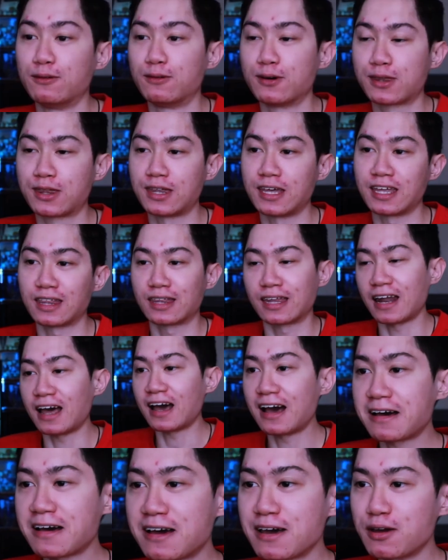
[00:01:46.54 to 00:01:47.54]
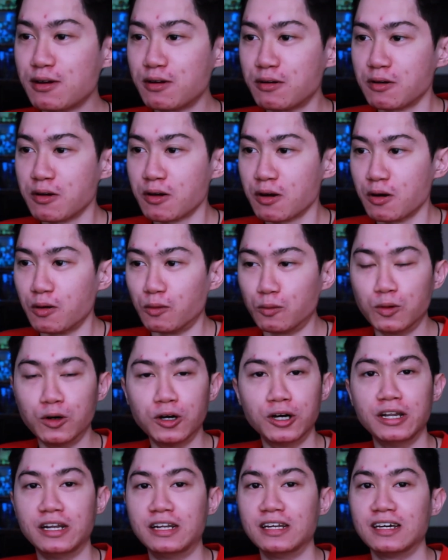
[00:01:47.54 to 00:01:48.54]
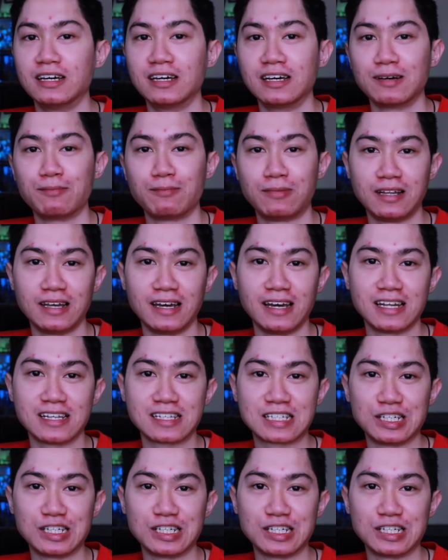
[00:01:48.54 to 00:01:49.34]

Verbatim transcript: you would think that I would plan